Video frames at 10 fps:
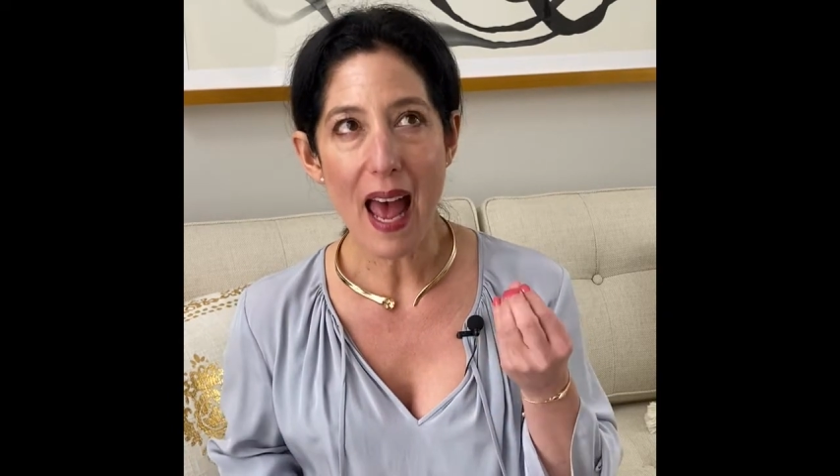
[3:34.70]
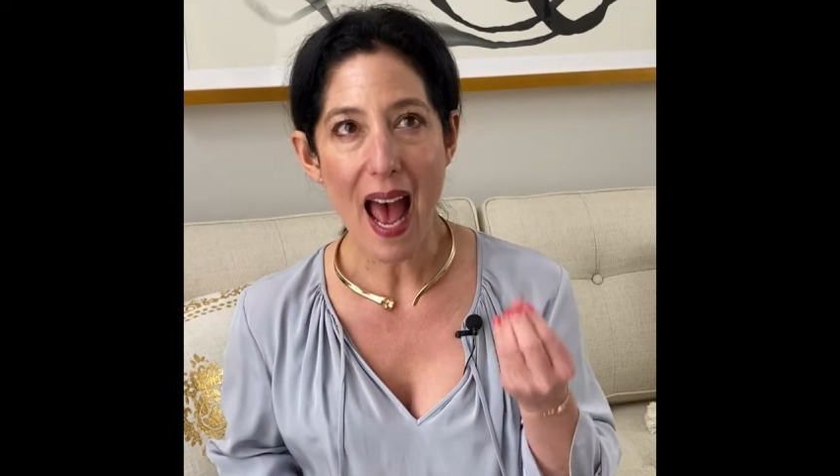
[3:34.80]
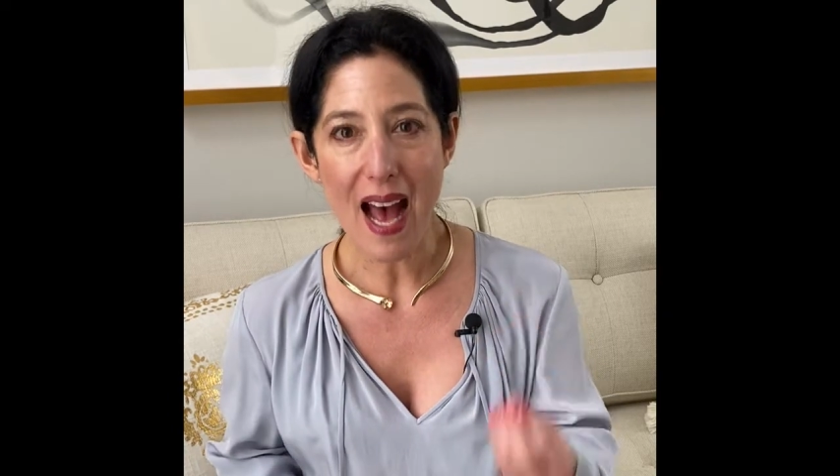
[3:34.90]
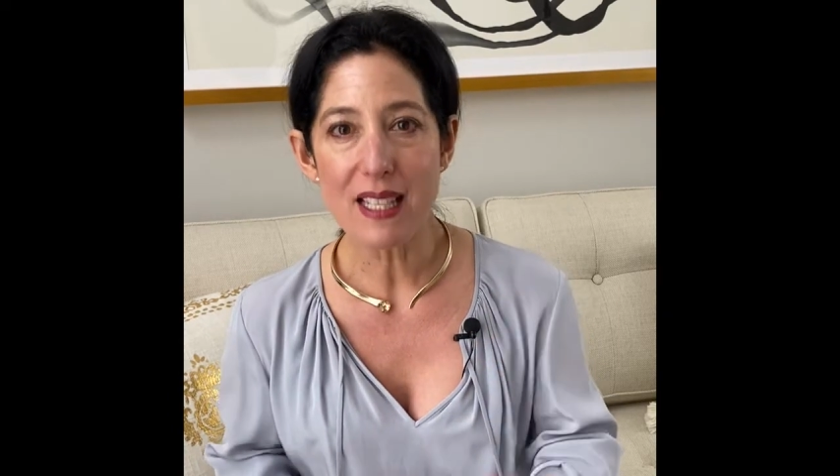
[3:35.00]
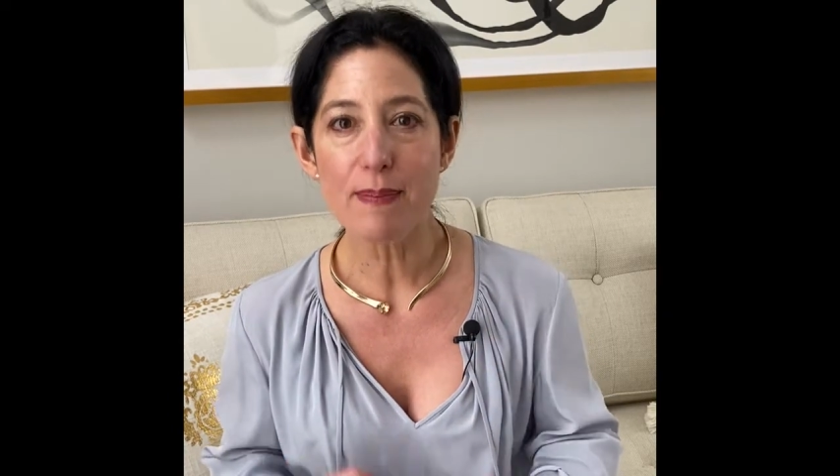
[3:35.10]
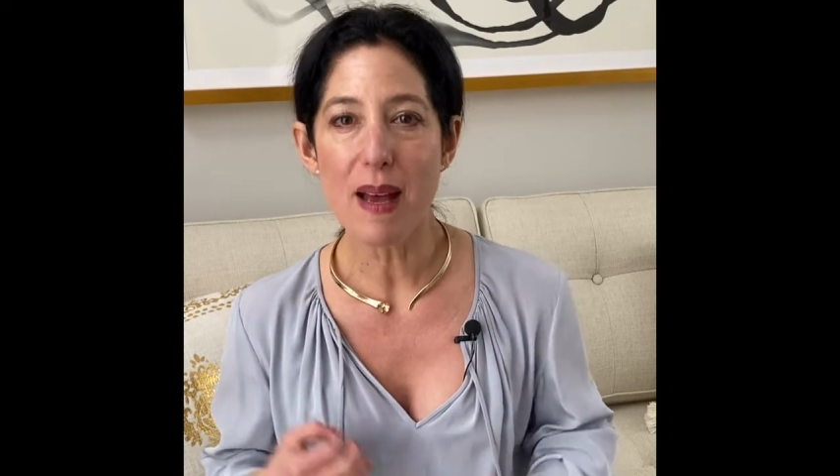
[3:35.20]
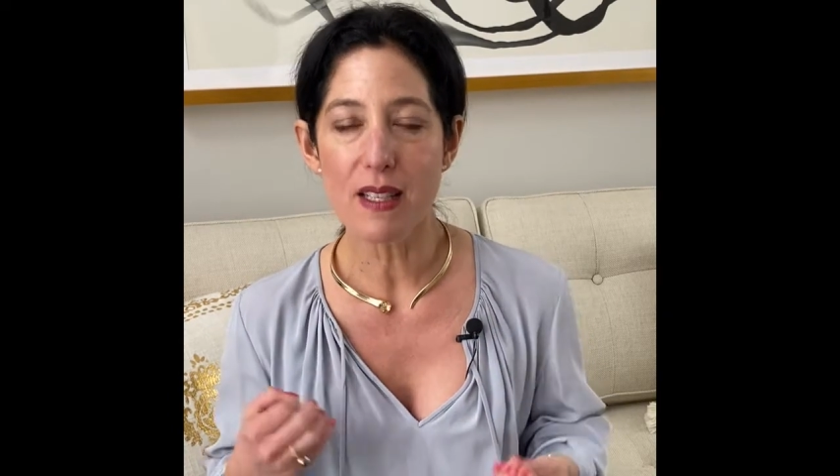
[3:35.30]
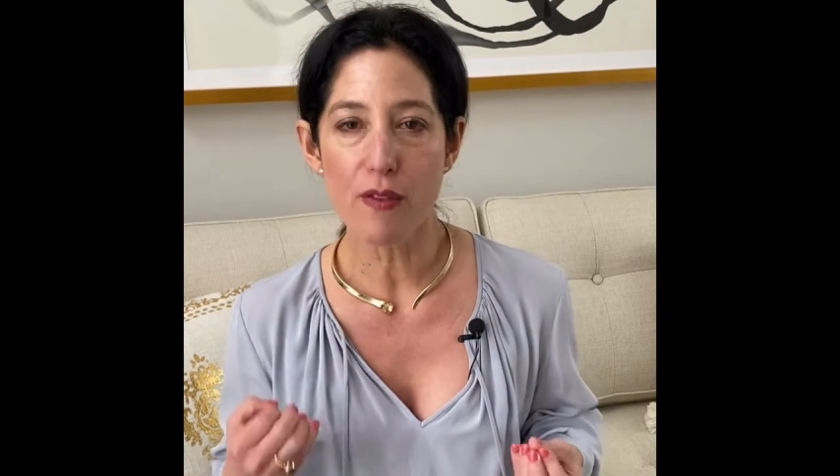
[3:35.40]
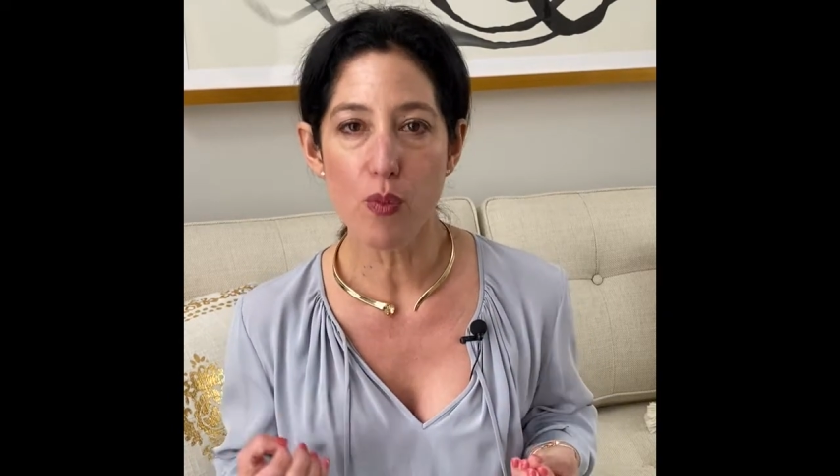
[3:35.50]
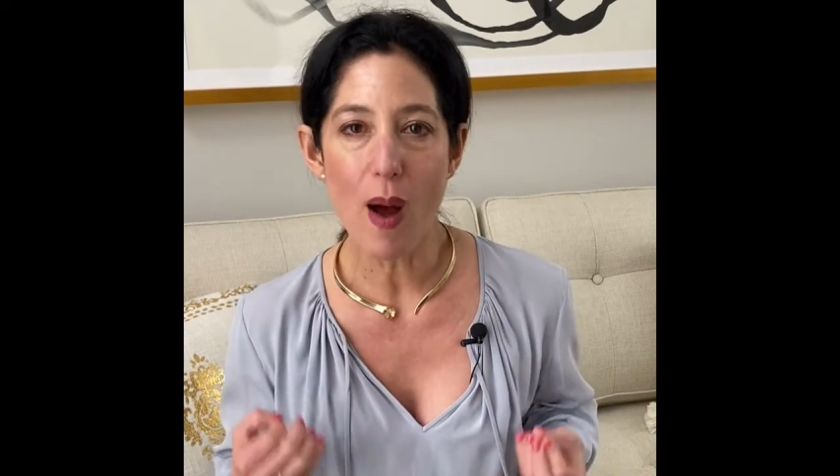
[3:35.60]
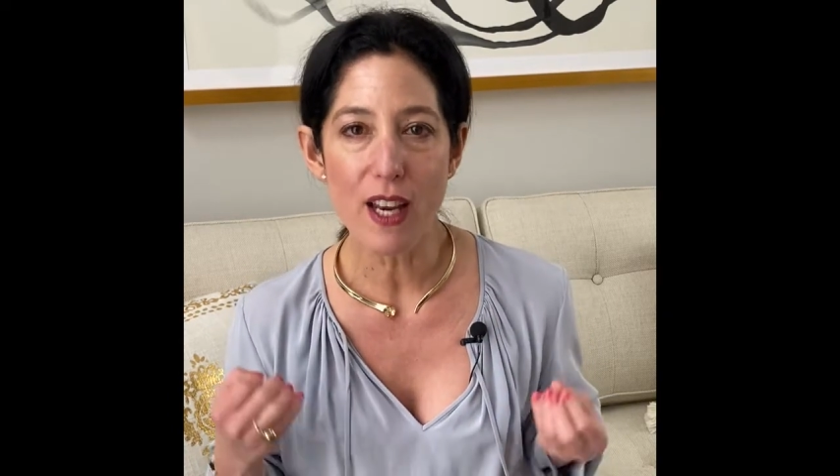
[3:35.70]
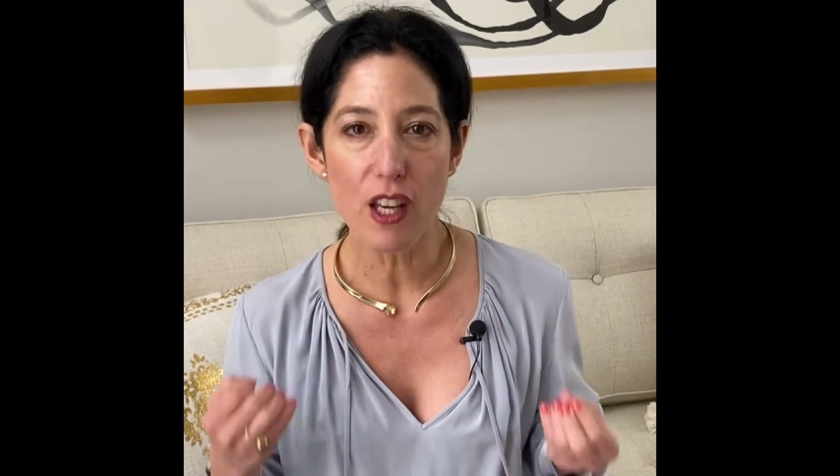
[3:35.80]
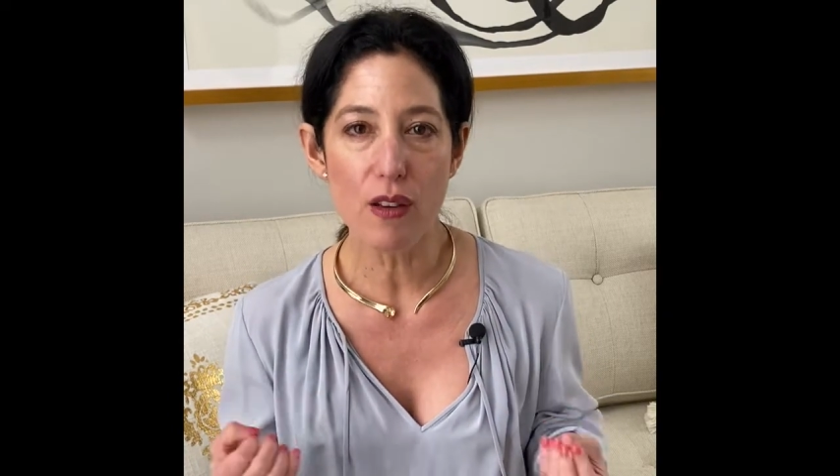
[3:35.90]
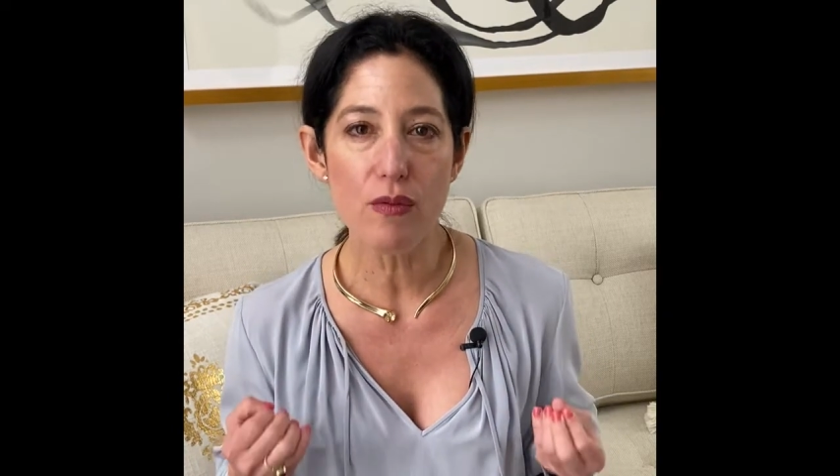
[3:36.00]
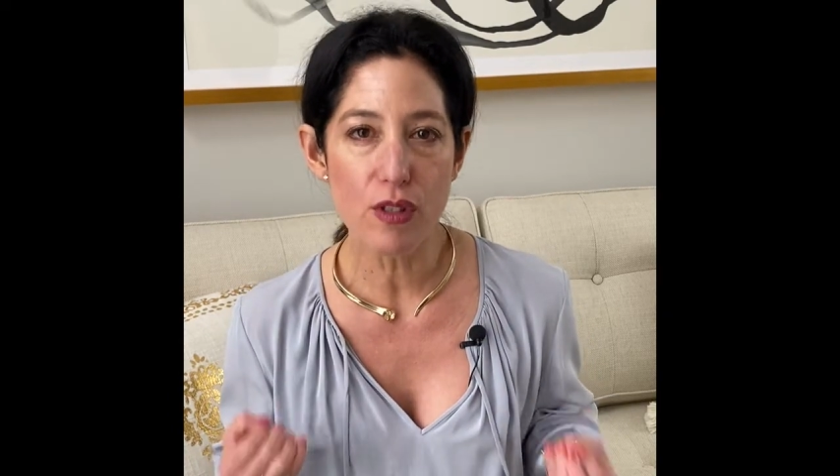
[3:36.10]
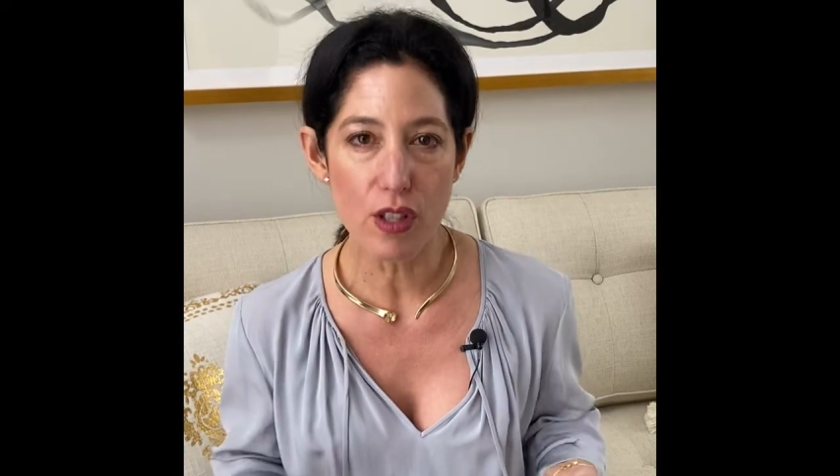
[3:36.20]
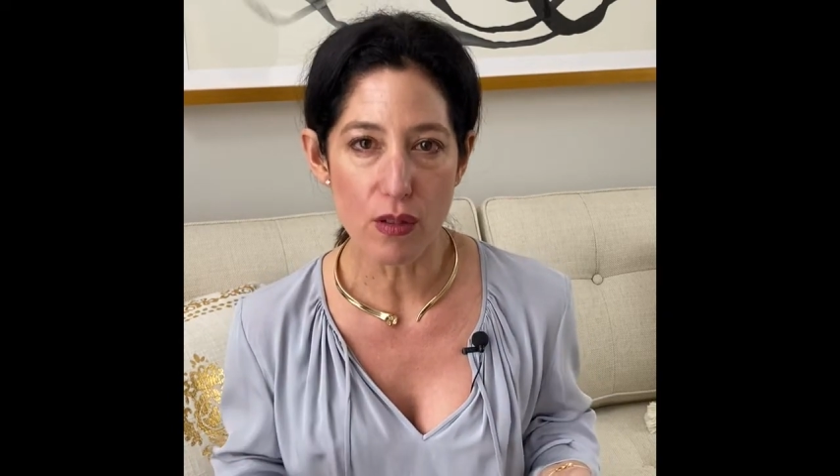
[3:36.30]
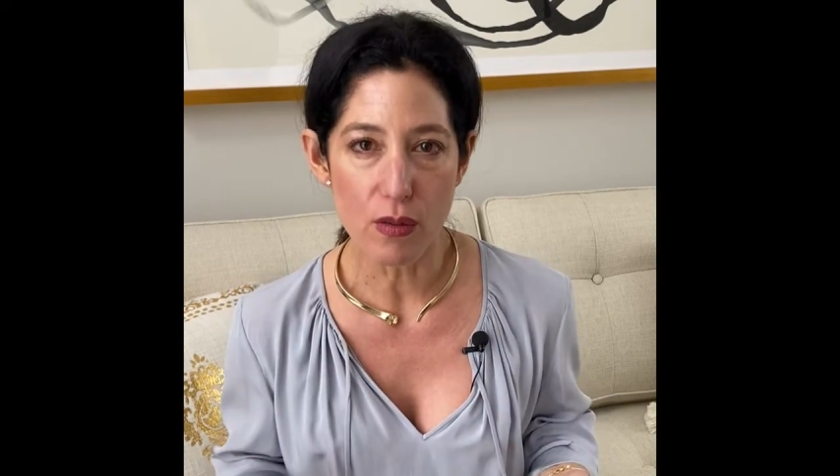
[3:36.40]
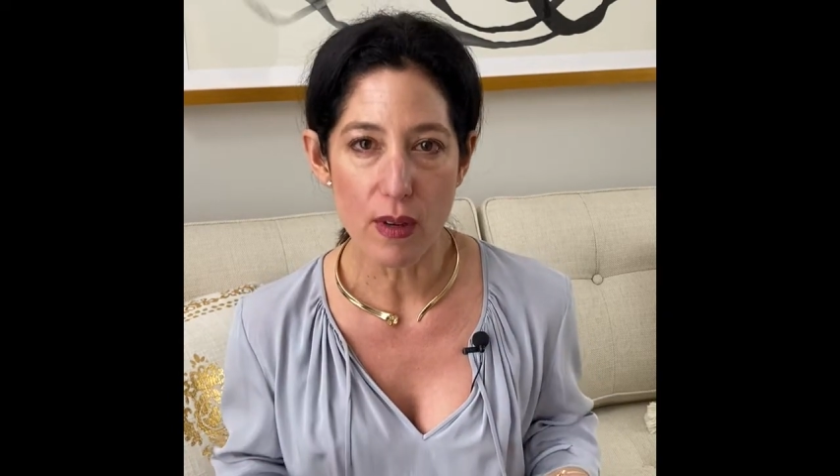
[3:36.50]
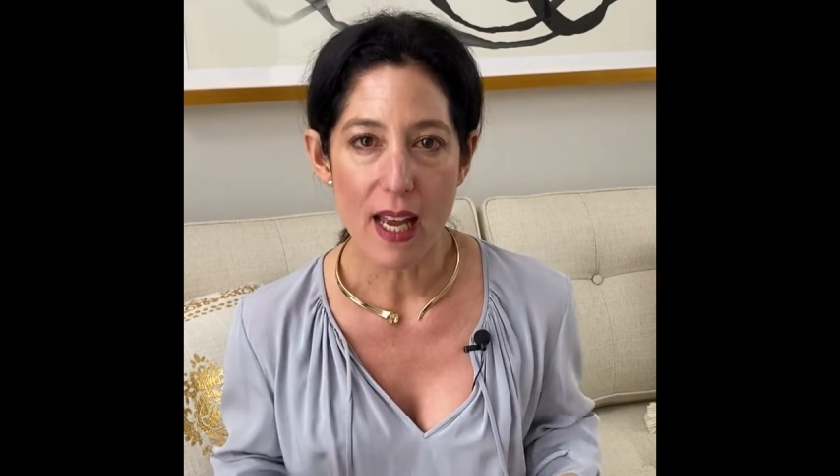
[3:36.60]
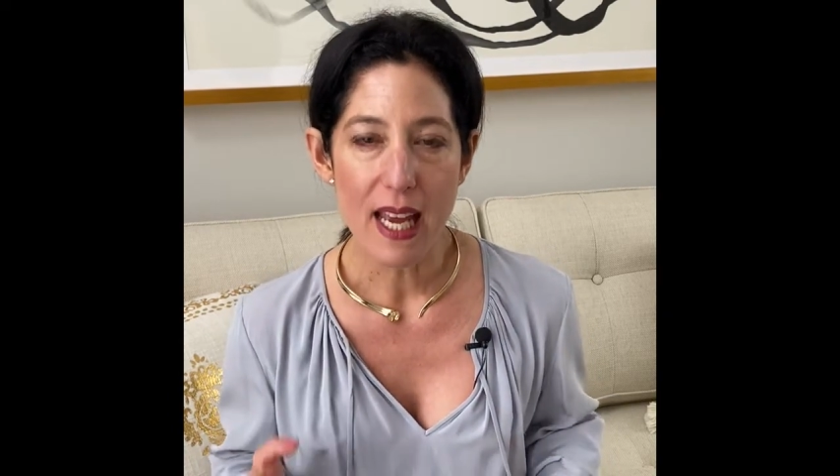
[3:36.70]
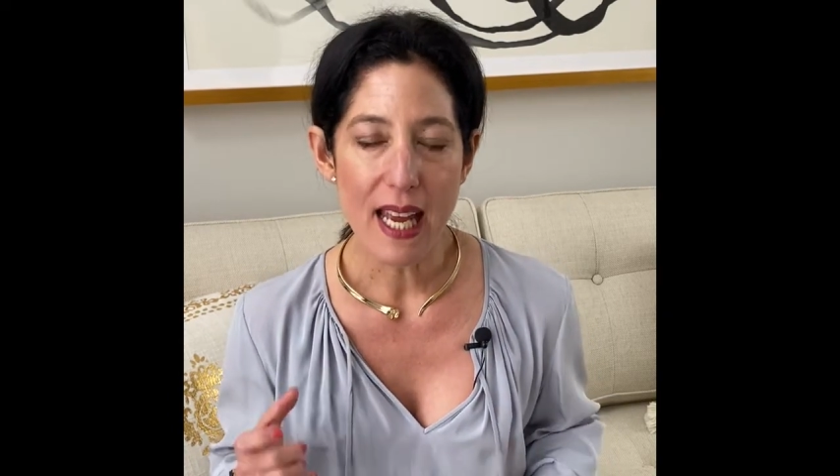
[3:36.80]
aspect of what you do